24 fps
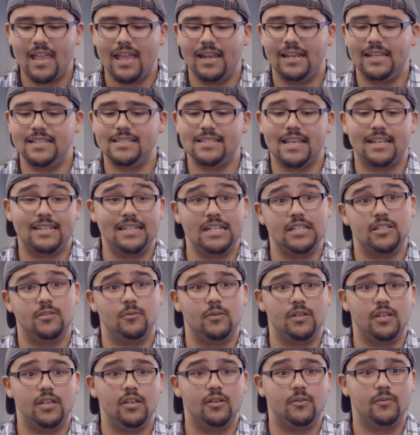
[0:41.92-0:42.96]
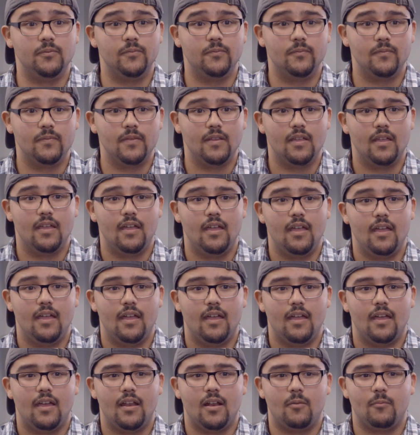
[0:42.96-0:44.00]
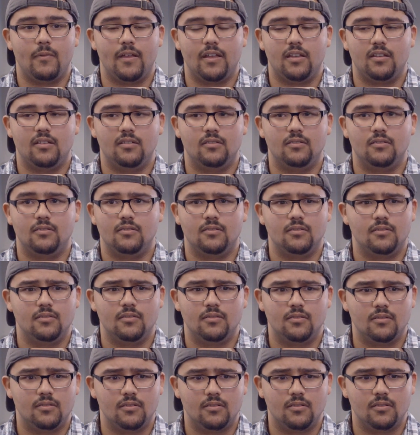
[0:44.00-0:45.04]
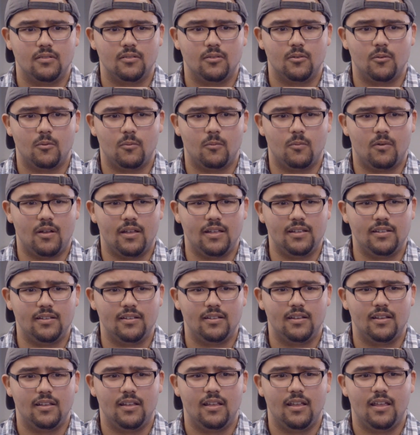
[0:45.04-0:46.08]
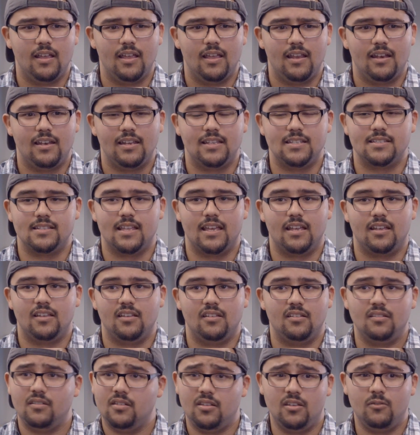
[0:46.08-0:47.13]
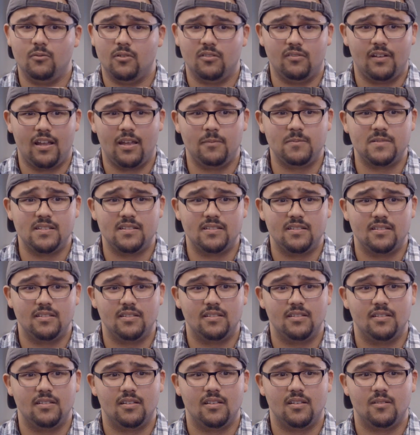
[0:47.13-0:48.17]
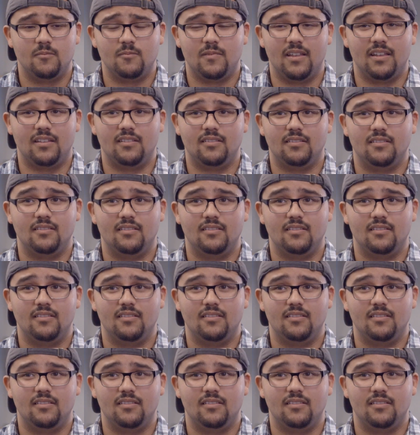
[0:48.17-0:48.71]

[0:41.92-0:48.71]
And he's like, neither were you. And I'm like, what? He's like, you weren't raped. I'm like,